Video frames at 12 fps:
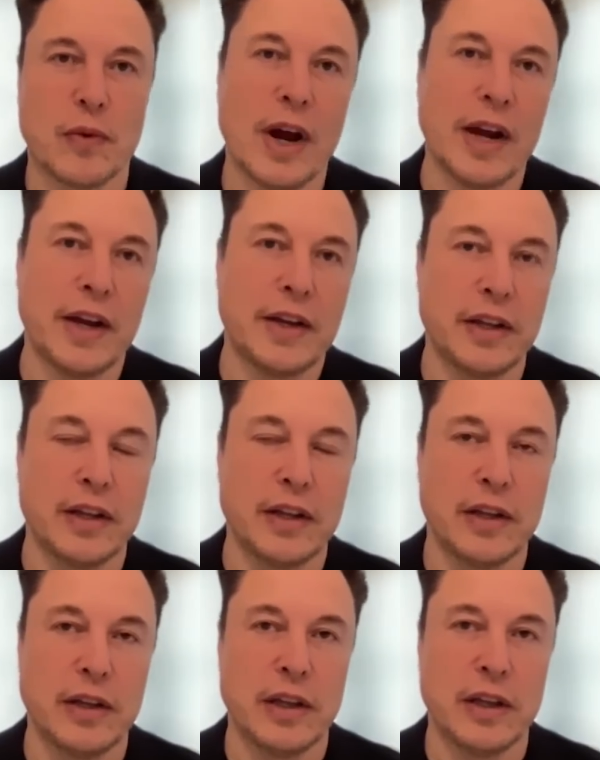right in
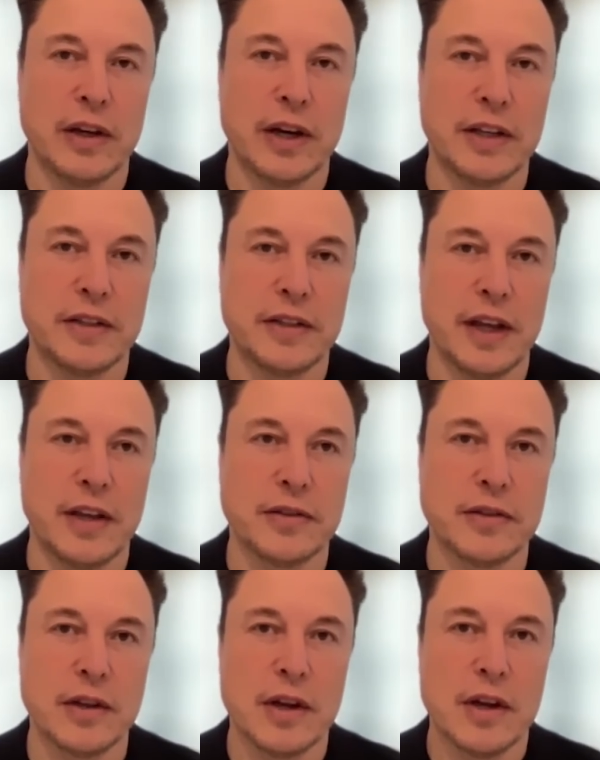the, in the United
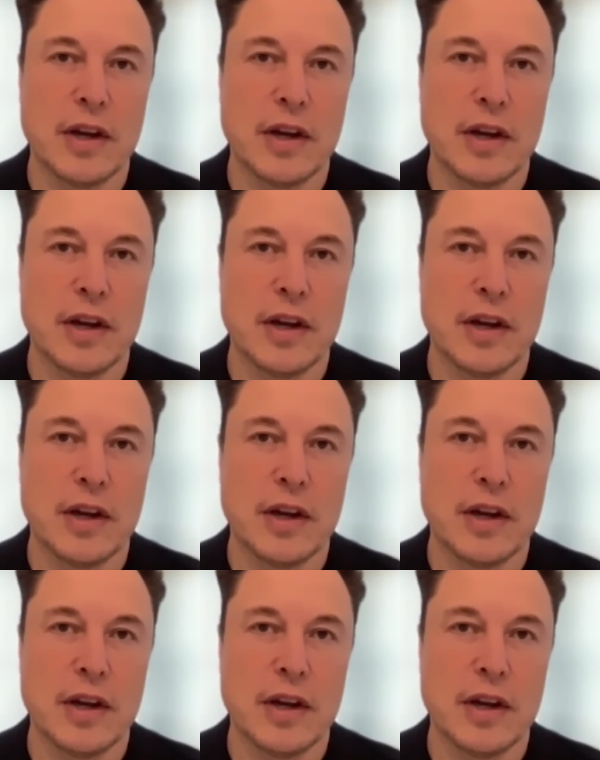States.